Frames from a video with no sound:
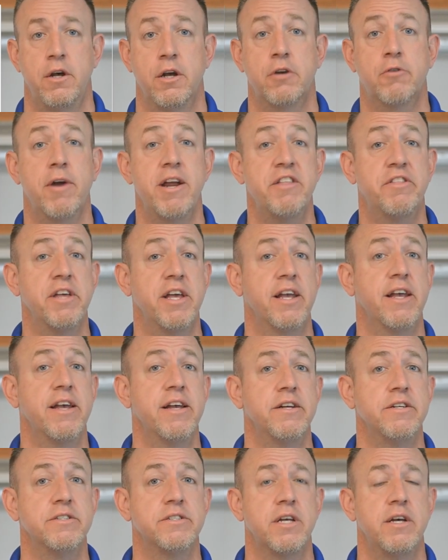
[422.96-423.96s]
Great thing
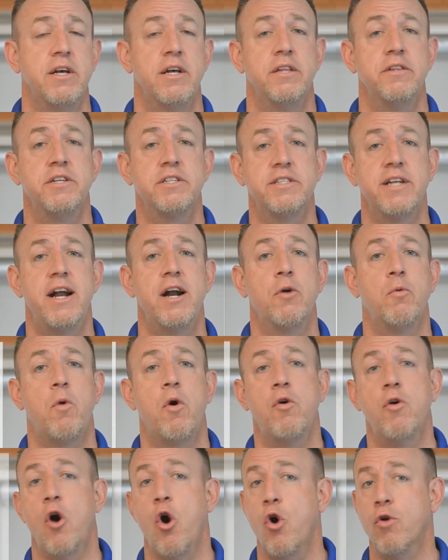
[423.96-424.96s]
is, this air
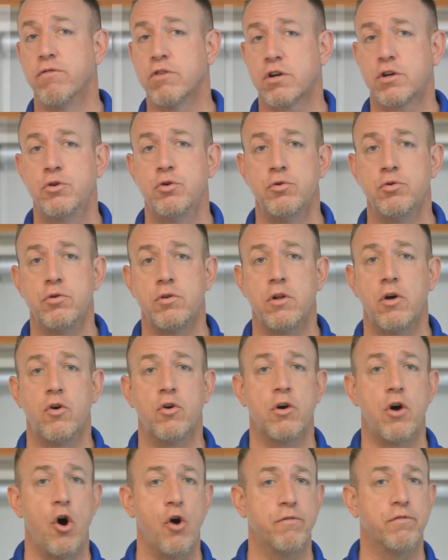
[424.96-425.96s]
won't overcool
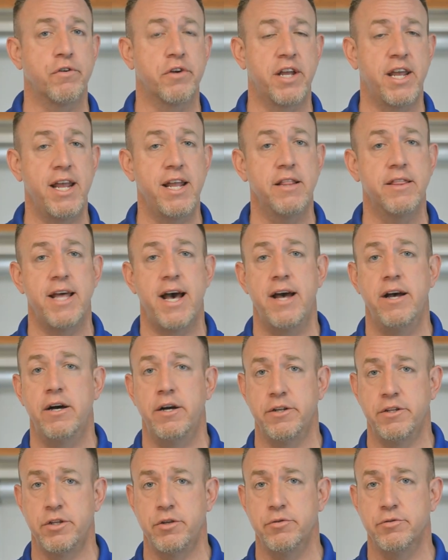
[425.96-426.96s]
or overheat that
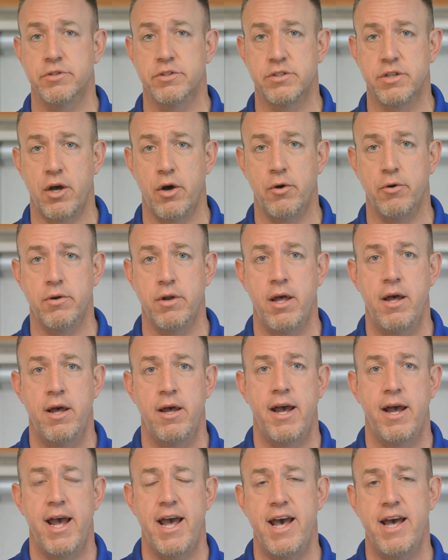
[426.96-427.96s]
unused zone,
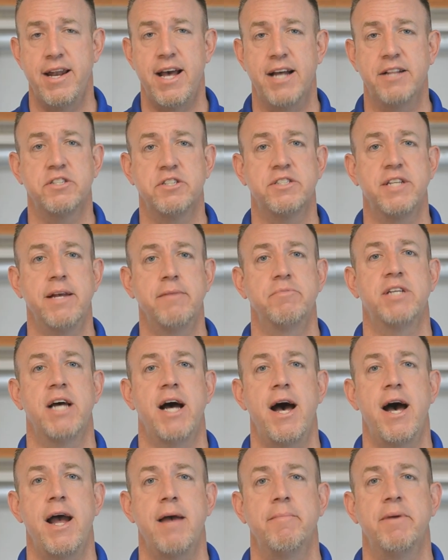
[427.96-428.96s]
and at the same
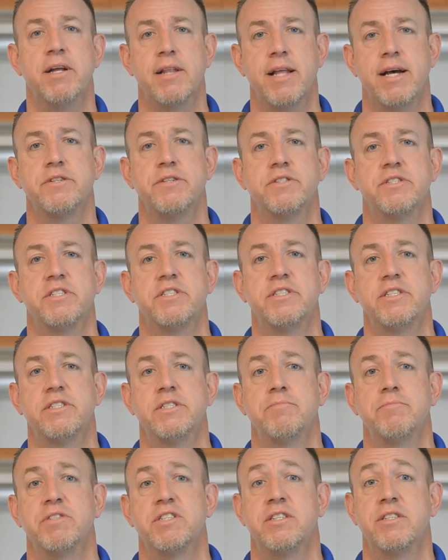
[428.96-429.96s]
time allows the
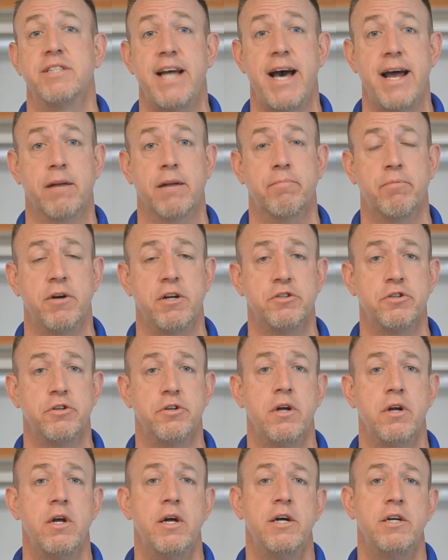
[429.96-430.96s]
system's static
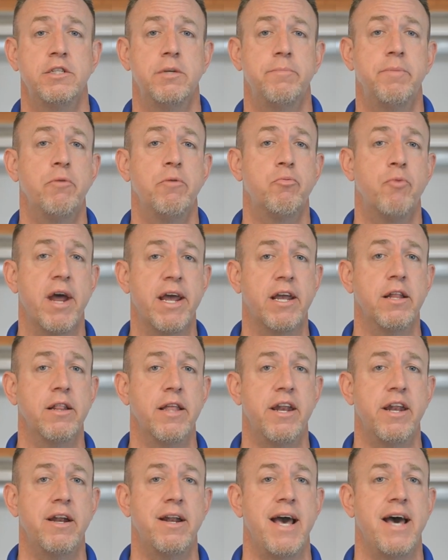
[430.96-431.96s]
pressure to be
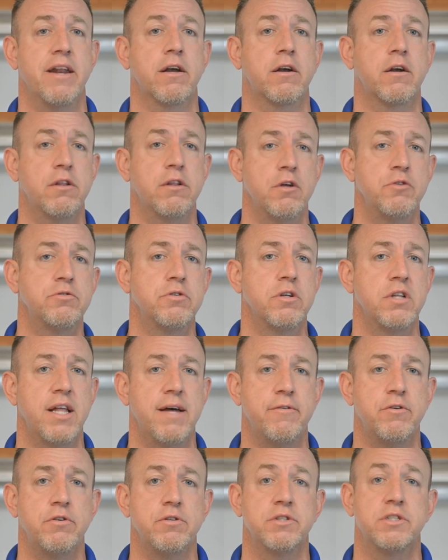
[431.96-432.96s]
regulated at a closer
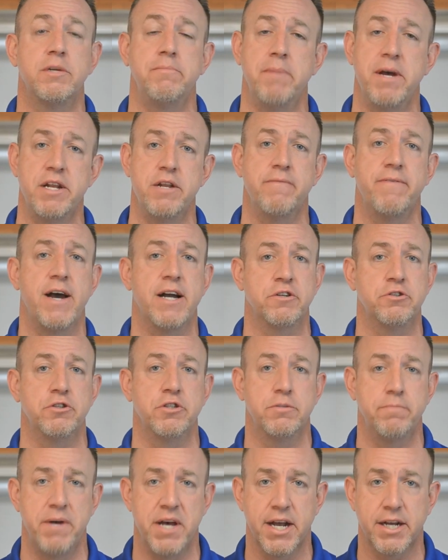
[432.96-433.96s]
level to manufacturer
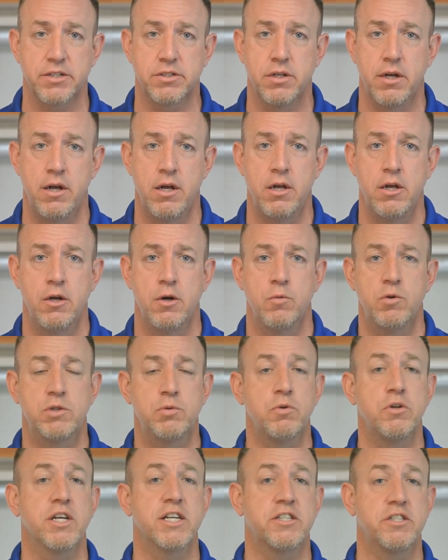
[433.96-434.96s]
specs, which
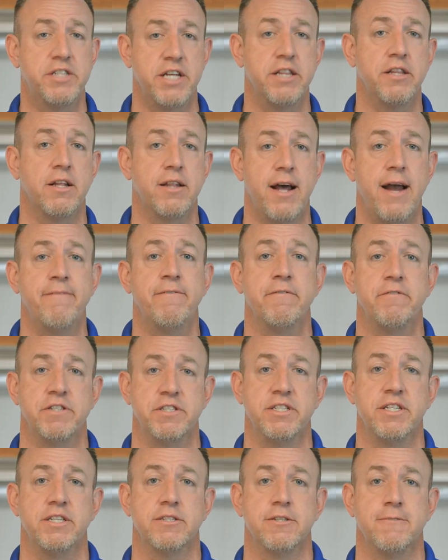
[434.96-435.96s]
will extend the life of the
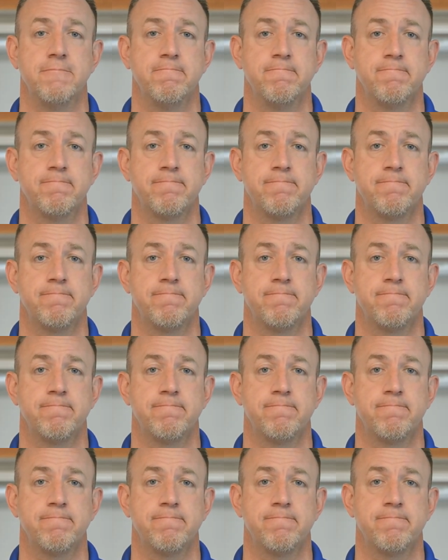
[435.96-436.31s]
system.